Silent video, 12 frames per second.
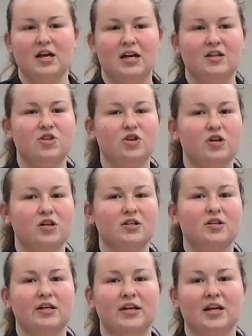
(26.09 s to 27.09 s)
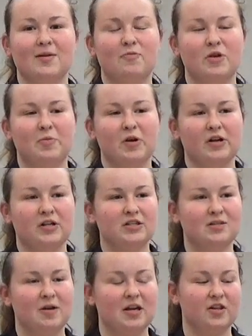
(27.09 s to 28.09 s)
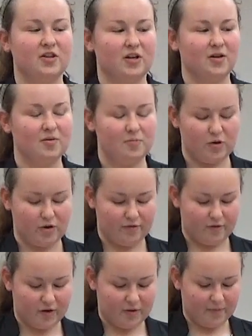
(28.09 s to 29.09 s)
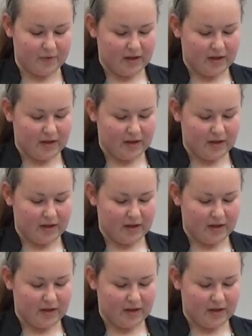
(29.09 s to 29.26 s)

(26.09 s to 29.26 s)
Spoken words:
And third, cleaning up the appearance to make it look beautiful.